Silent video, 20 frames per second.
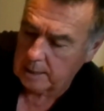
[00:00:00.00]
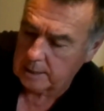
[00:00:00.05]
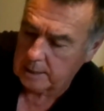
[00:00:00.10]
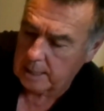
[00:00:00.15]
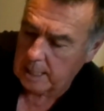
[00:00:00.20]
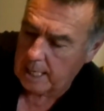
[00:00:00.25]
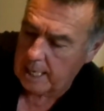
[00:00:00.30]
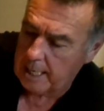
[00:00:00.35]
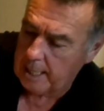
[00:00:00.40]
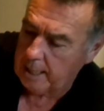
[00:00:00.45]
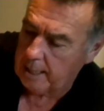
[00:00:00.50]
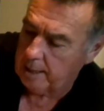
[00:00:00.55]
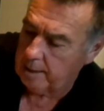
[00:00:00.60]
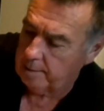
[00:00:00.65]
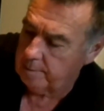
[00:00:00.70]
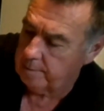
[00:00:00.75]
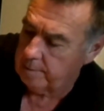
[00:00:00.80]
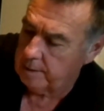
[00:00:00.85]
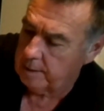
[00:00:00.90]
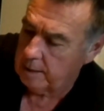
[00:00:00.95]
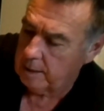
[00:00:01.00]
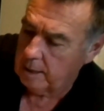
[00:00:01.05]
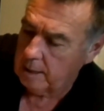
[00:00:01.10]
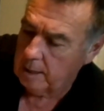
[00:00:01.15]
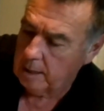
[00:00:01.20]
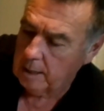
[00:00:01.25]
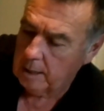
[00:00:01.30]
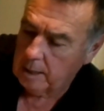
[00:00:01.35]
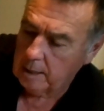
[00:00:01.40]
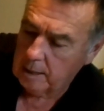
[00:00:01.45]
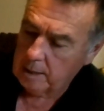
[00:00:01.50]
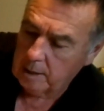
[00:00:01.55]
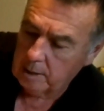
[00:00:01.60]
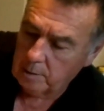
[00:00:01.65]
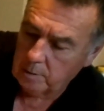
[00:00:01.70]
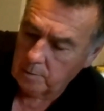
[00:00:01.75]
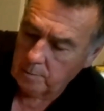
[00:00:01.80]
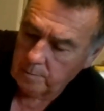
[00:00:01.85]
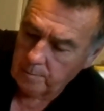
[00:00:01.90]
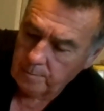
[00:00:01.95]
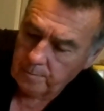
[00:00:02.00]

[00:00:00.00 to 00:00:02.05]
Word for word: sliding, you know.